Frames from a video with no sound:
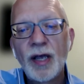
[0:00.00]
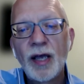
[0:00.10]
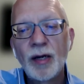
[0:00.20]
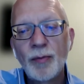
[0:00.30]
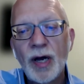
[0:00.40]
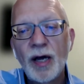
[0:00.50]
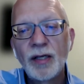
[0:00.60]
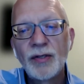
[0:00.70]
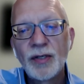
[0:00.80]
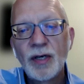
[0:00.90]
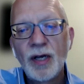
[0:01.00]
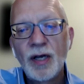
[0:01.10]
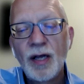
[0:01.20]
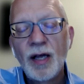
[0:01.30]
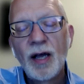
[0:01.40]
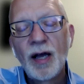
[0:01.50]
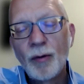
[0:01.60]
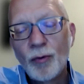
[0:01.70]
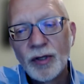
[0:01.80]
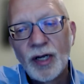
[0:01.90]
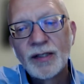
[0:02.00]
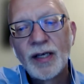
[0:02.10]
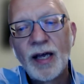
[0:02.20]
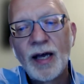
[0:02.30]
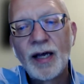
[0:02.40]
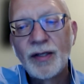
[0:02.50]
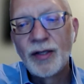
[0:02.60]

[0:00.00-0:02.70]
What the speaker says: antibodies. I would like to add,